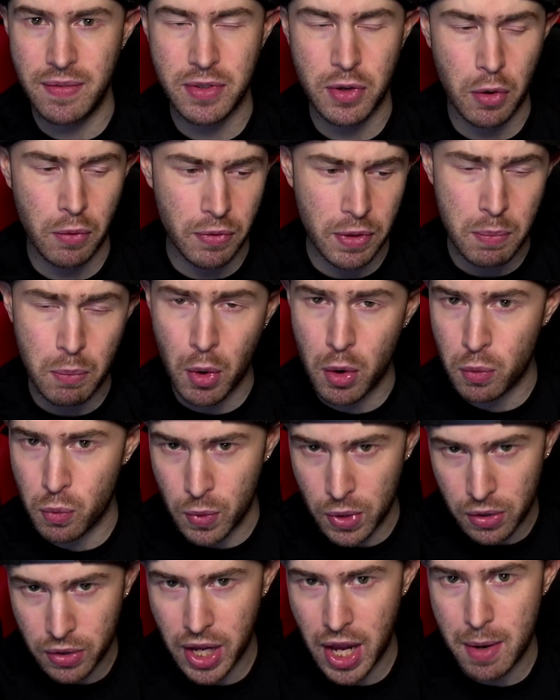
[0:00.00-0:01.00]
Hopefully more
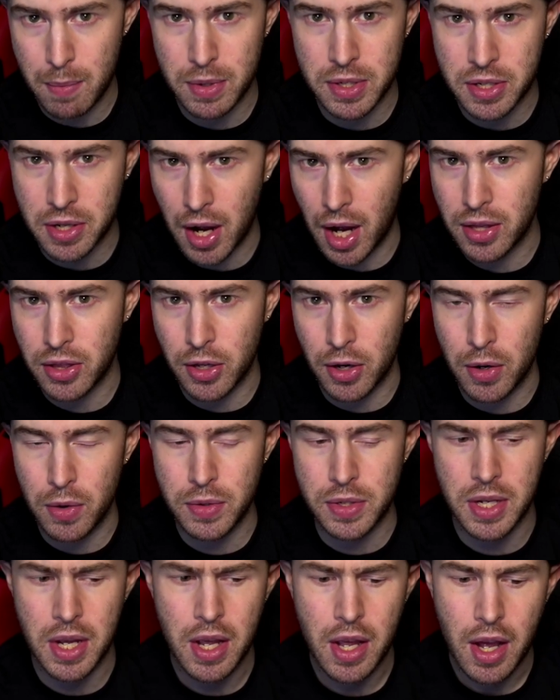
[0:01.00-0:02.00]
real gamers got
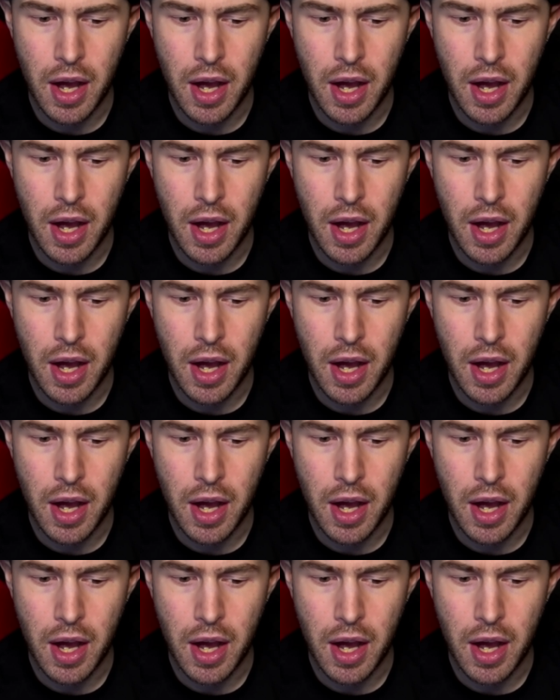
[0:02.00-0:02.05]
those.